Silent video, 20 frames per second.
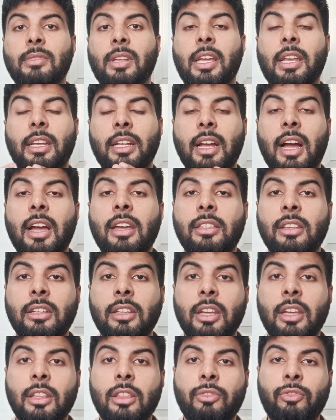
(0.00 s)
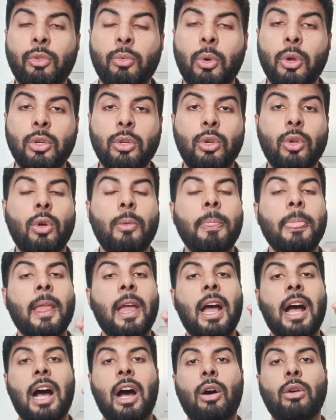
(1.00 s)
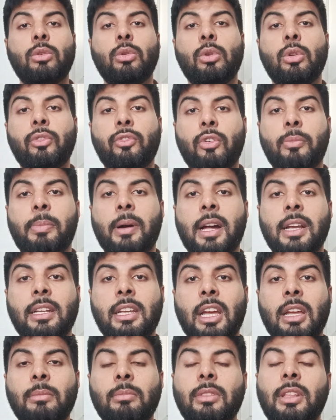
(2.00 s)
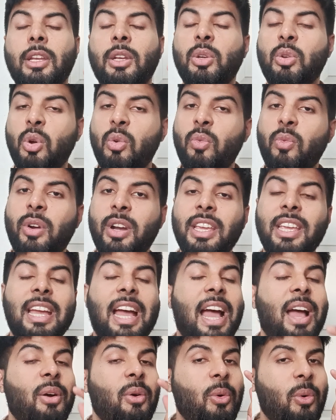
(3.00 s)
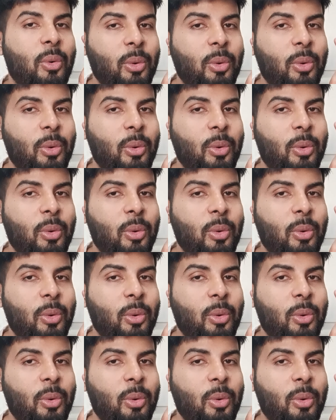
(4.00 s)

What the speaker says: And guys, in case if you want to know how to look for part-time, then don't worry, I have